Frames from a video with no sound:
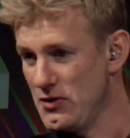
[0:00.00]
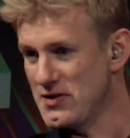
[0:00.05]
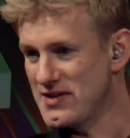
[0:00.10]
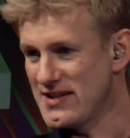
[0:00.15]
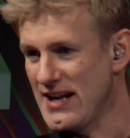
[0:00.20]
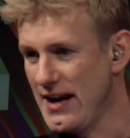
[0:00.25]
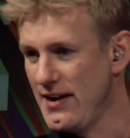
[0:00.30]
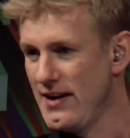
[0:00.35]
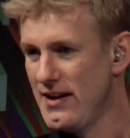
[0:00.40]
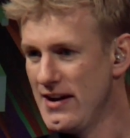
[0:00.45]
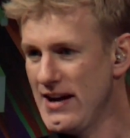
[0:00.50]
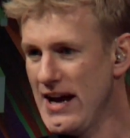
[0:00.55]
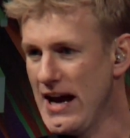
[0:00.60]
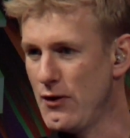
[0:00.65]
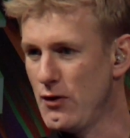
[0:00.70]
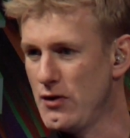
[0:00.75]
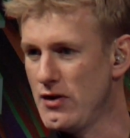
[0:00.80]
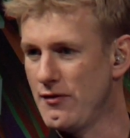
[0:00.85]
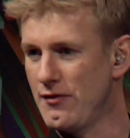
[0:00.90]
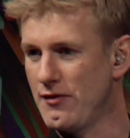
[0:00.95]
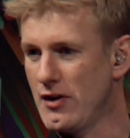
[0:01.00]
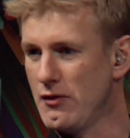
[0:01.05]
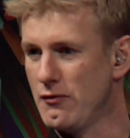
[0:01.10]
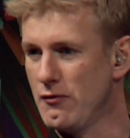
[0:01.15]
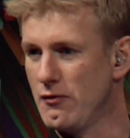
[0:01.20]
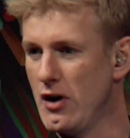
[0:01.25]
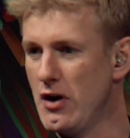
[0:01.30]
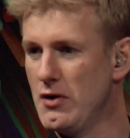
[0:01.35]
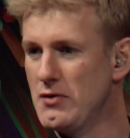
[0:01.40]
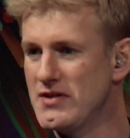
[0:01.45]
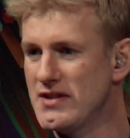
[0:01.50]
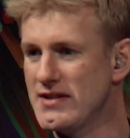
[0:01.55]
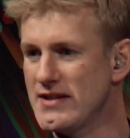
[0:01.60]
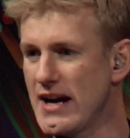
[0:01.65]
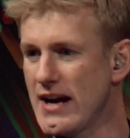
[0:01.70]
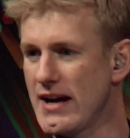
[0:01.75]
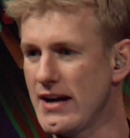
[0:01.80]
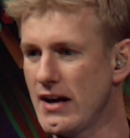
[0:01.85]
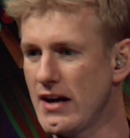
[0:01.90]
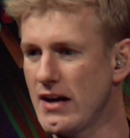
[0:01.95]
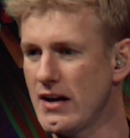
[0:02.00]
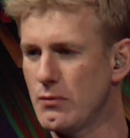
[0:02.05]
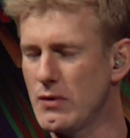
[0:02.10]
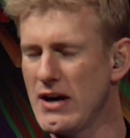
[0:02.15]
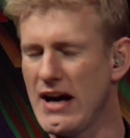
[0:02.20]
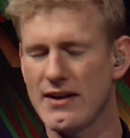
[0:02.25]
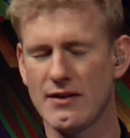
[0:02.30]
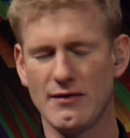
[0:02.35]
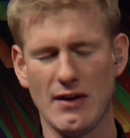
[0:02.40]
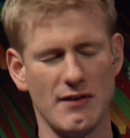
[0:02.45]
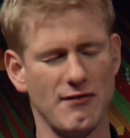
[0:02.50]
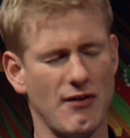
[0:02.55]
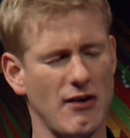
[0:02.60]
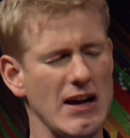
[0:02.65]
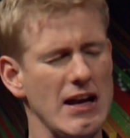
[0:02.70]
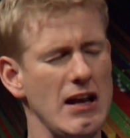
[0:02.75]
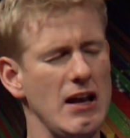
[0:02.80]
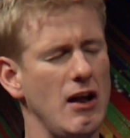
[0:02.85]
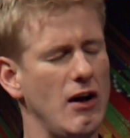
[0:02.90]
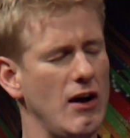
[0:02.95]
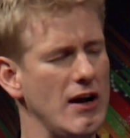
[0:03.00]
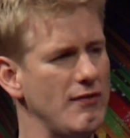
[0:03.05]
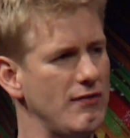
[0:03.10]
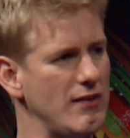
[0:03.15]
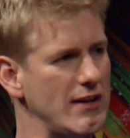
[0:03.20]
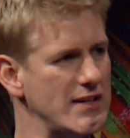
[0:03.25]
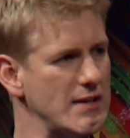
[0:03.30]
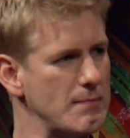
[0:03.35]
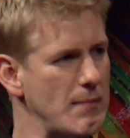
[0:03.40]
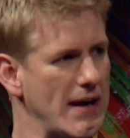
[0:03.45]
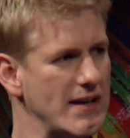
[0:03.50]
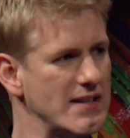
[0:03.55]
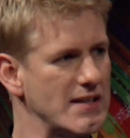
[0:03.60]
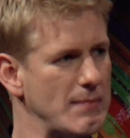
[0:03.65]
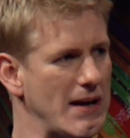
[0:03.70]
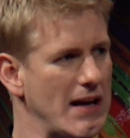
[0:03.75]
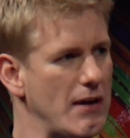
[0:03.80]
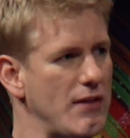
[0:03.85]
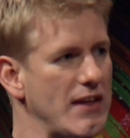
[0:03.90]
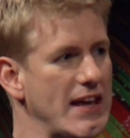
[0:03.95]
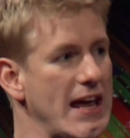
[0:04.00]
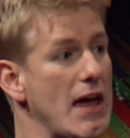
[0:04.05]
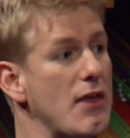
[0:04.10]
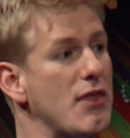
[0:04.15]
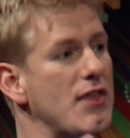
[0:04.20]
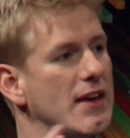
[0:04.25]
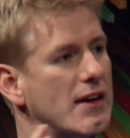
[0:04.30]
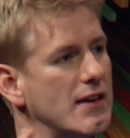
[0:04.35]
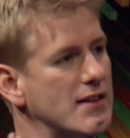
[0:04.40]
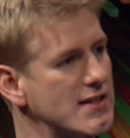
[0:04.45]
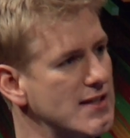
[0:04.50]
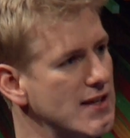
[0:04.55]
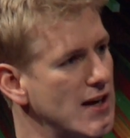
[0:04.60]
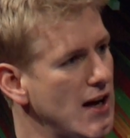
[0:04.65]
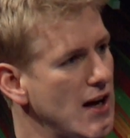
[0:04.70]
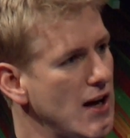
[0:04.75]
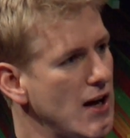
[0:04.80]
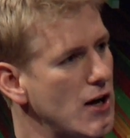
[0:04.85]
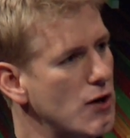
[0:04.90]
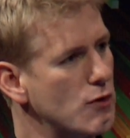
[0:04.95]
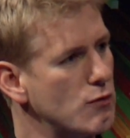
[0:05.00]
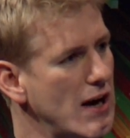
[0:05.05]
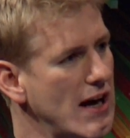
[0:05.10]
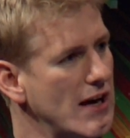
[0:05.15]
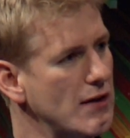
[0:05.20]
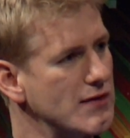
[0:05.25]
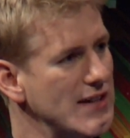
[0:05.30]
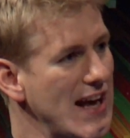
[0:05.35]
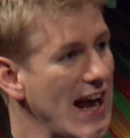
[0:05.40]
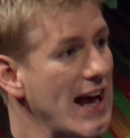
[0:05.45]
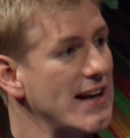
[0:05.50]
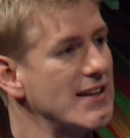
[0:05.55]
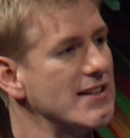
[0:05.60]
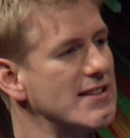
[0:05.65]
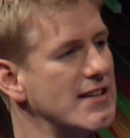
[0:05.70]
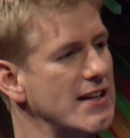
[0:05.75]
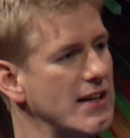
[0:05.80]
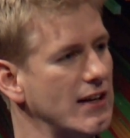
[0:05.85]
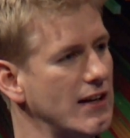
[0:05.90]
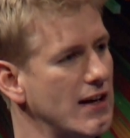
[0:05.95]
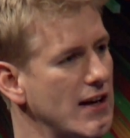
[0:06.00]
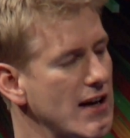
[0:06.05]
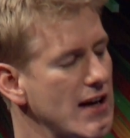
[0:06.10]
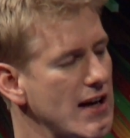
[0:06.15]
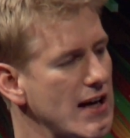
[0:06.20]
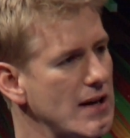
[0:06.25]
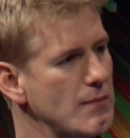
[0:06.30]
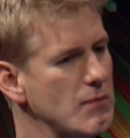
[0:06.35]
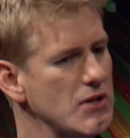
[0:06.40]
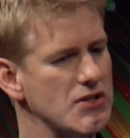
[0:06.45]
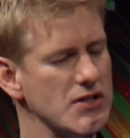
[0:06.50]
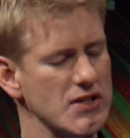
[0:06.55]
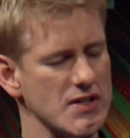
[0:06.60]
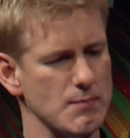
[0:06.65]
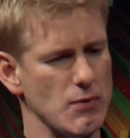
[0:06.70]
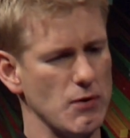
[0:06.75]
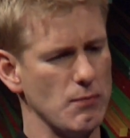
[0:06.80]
who sat here on the front row today, we had a very lively debate about the ethics around editing images.